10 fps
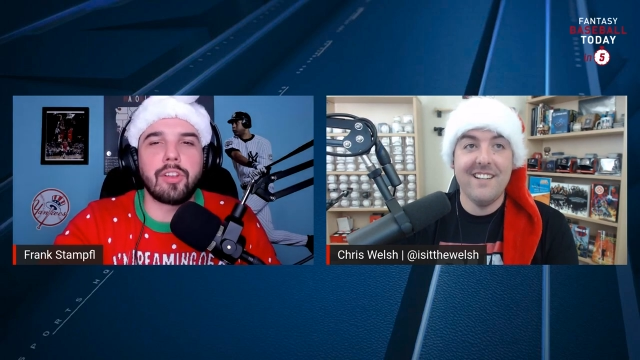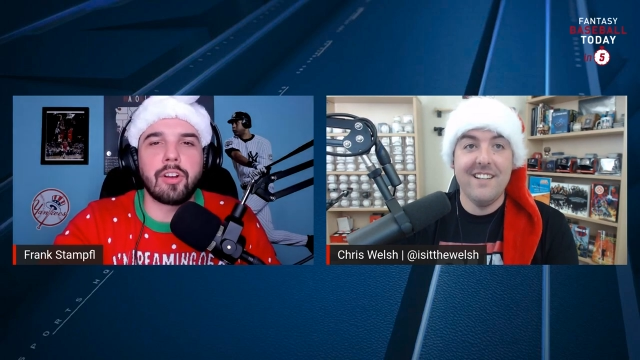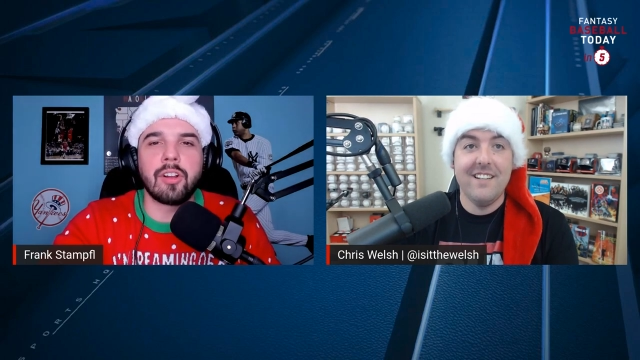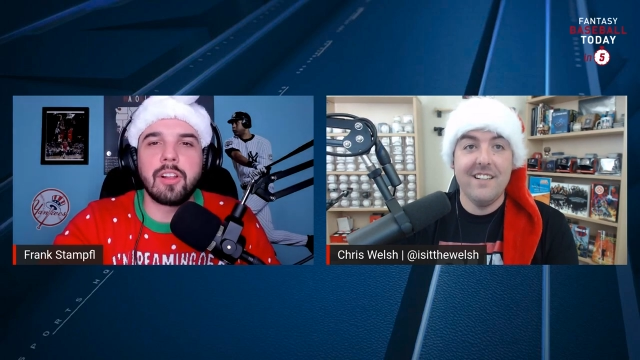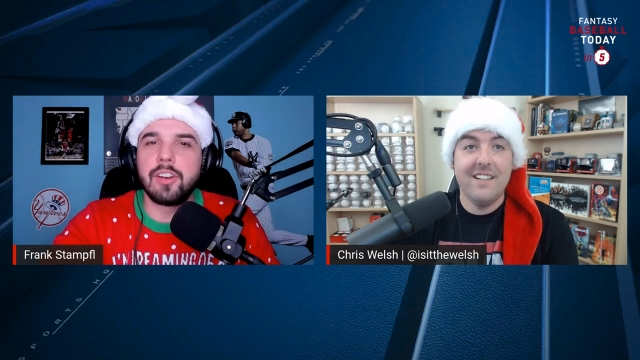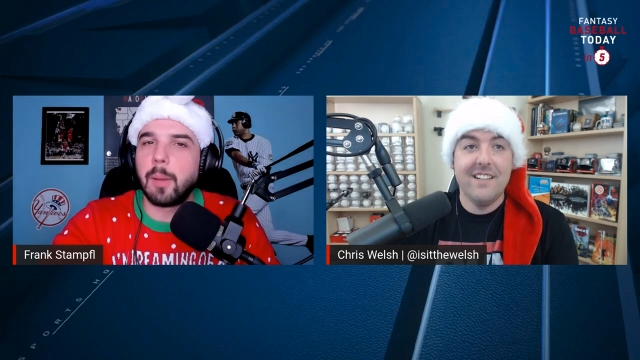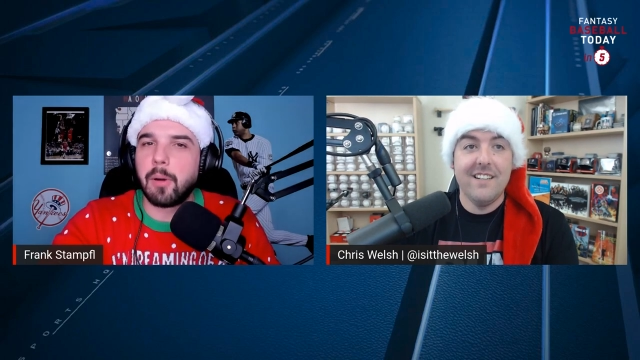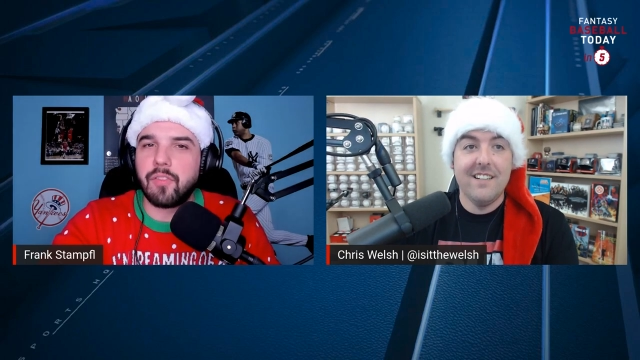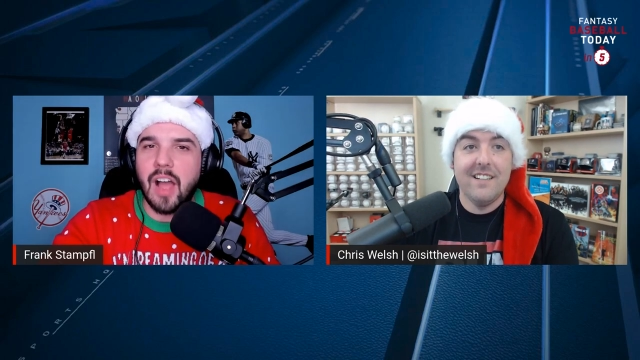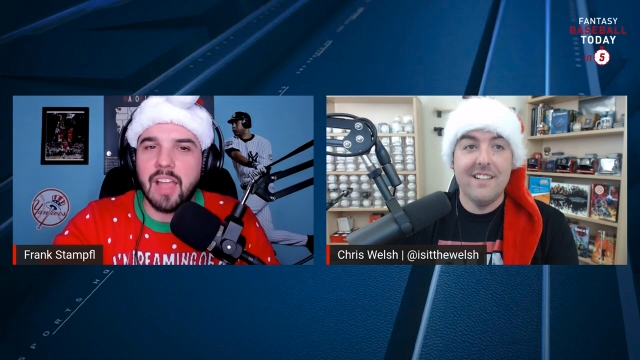Speaker 1: your number
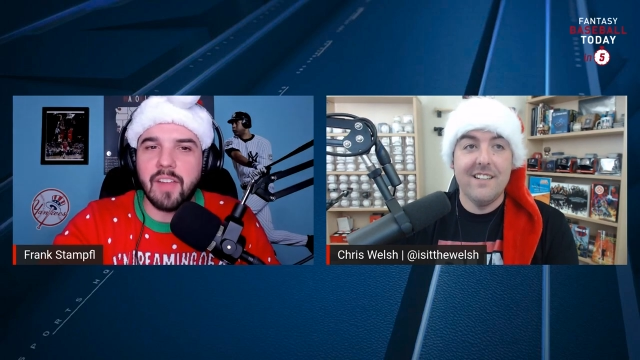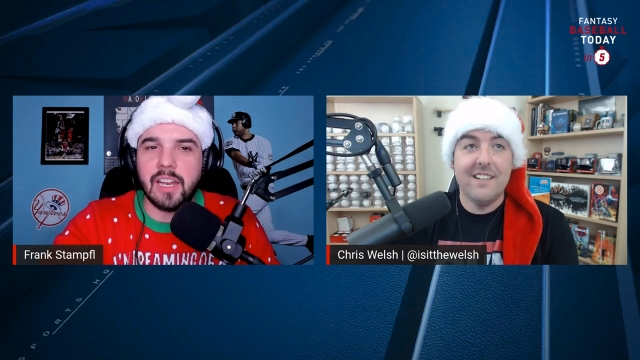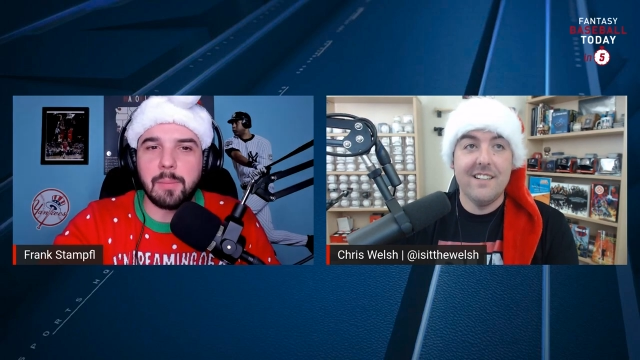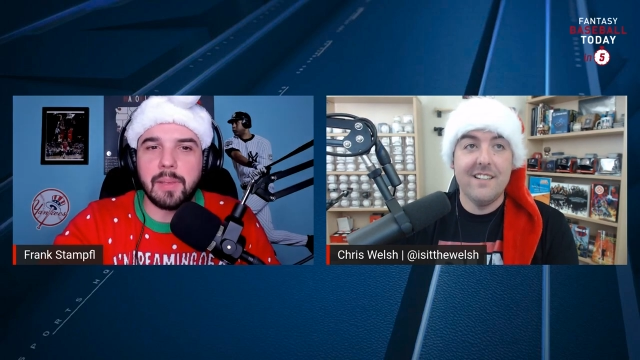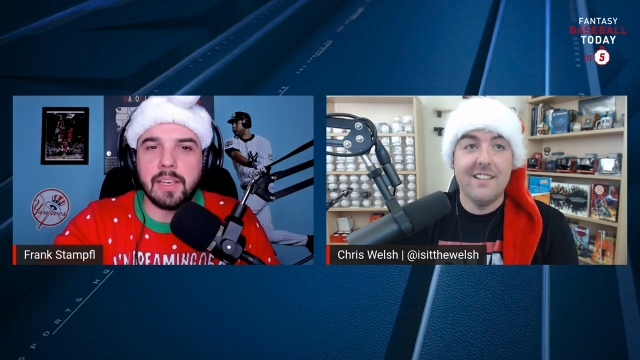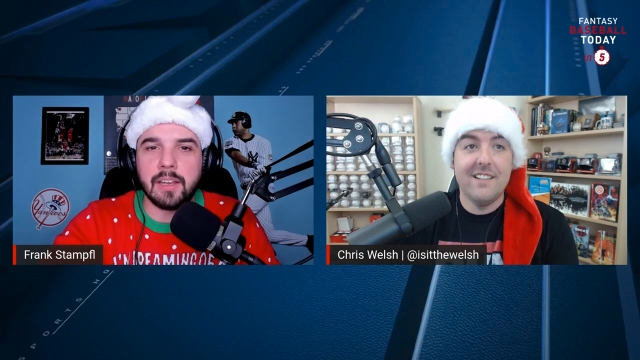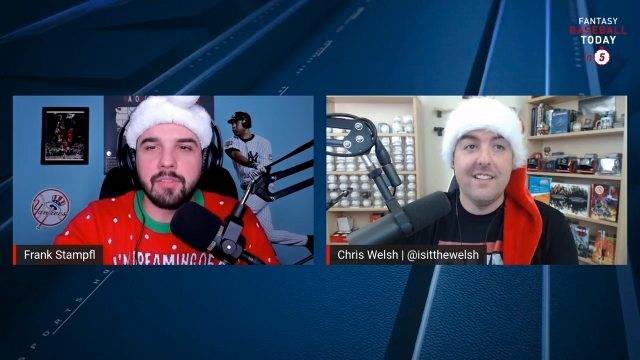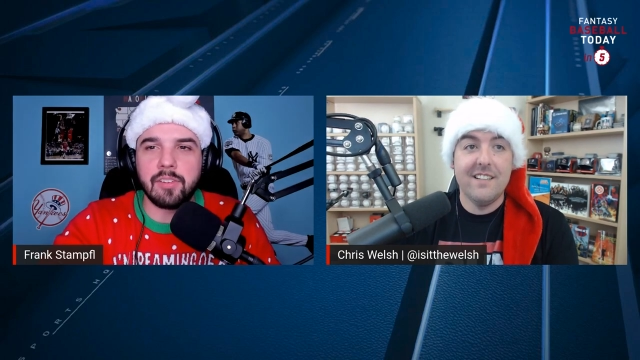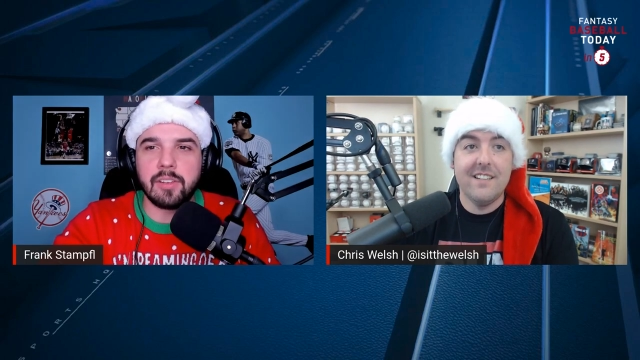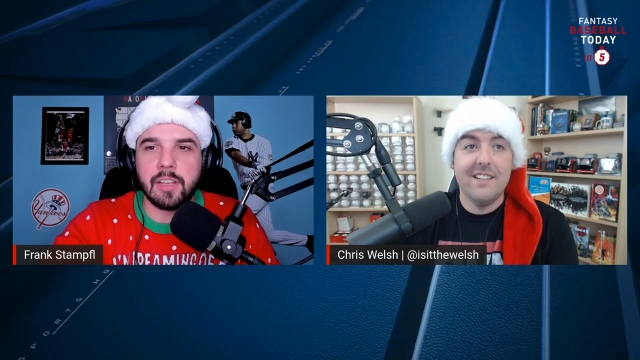five A D P
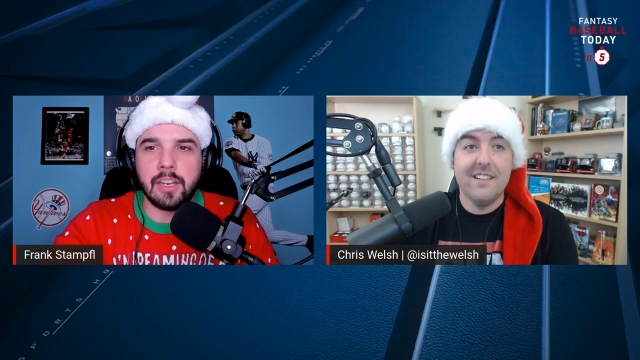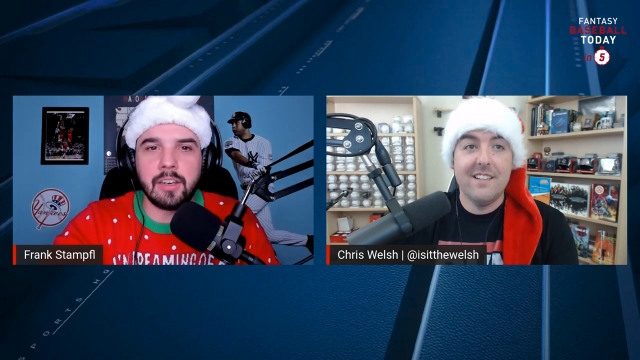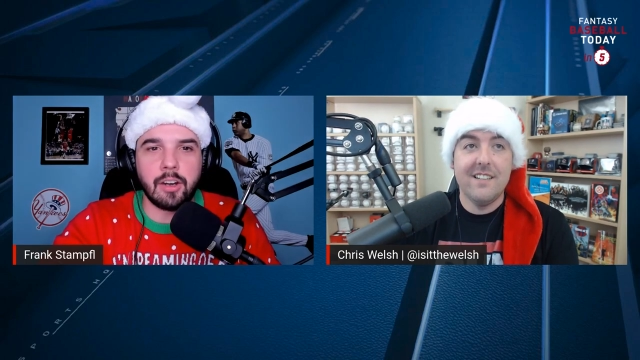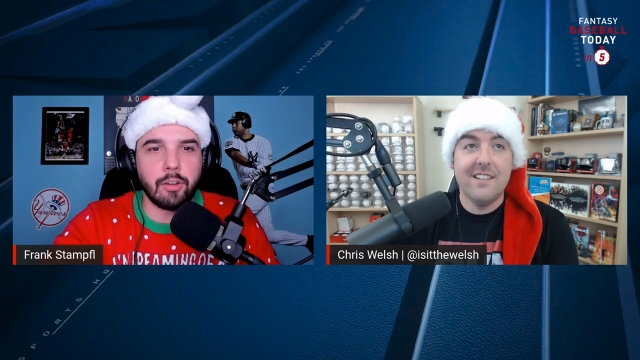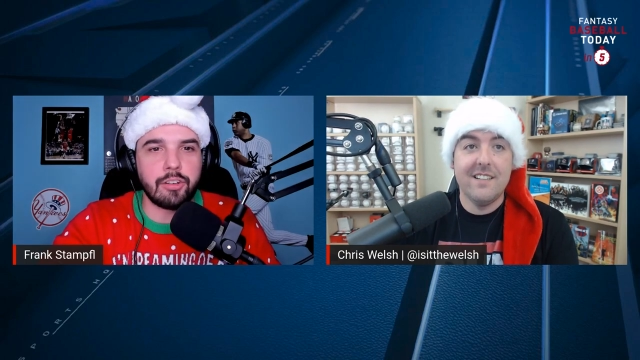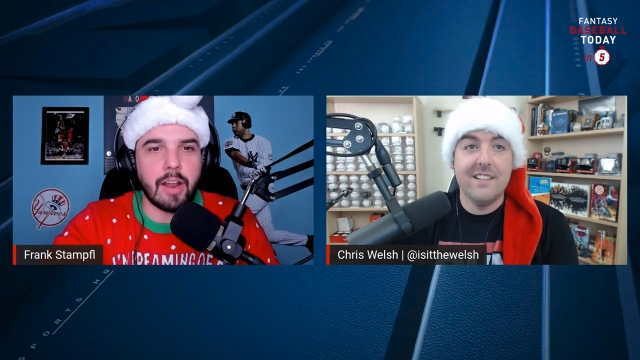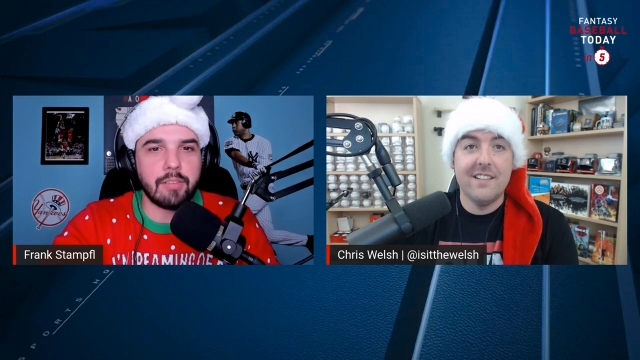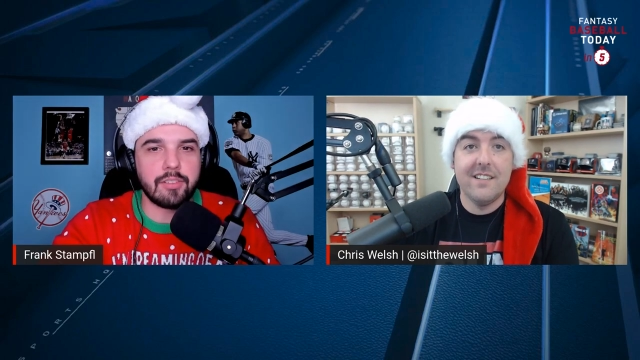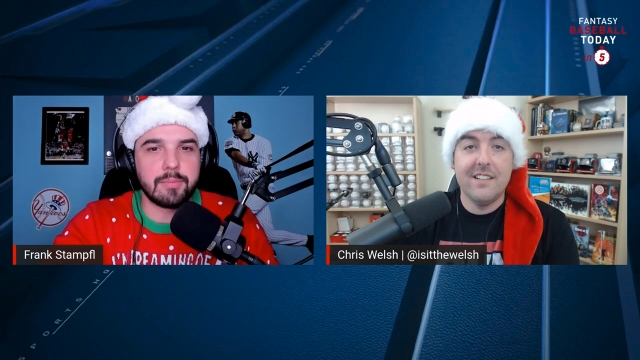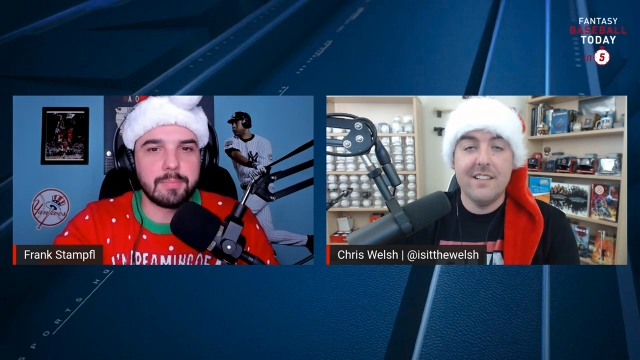gift in early
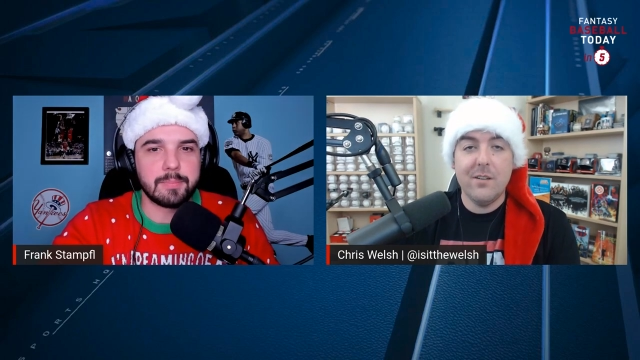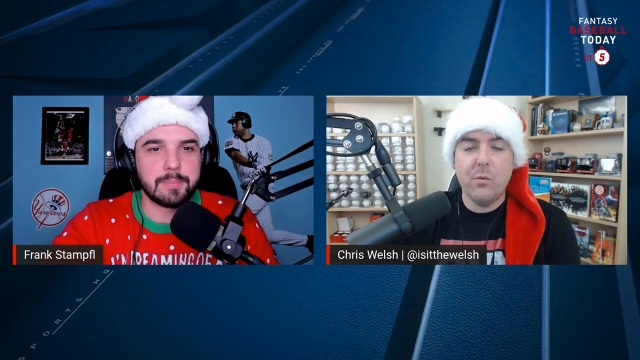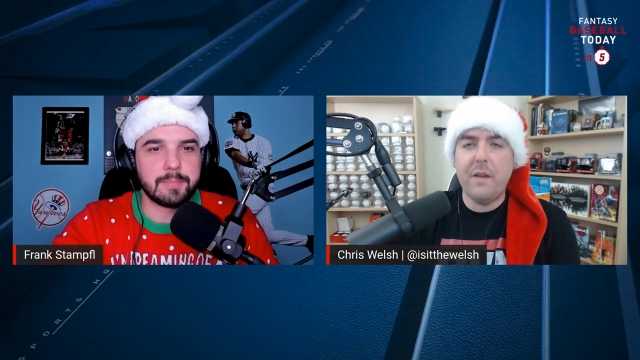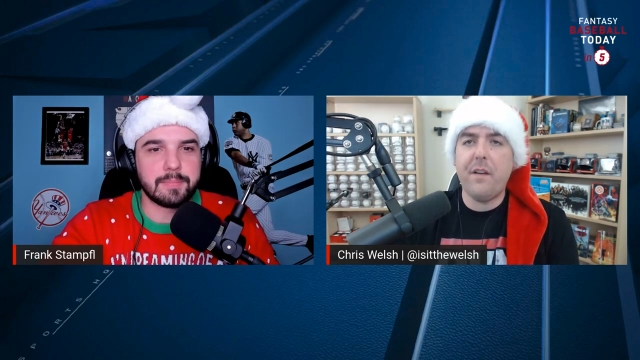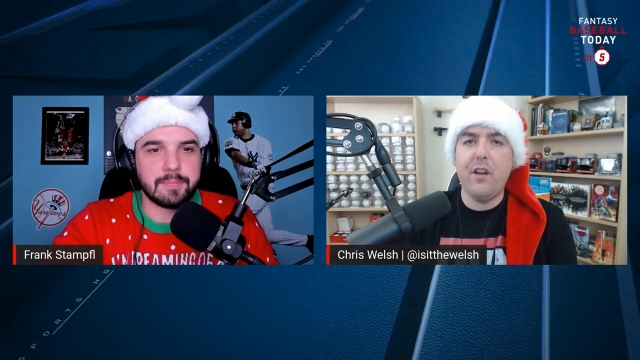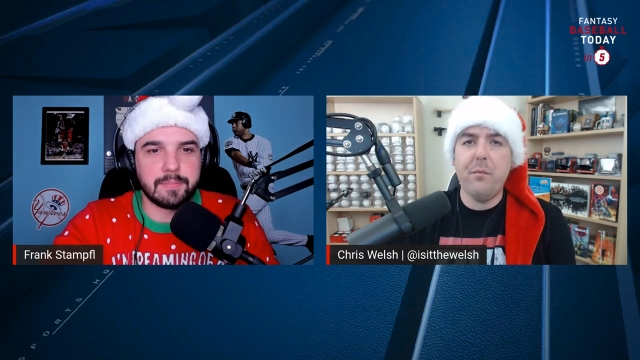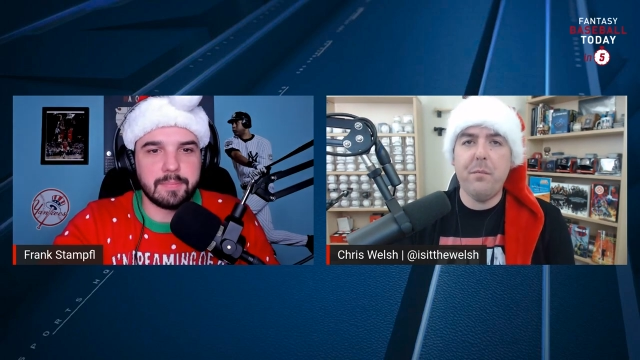drafts. Whether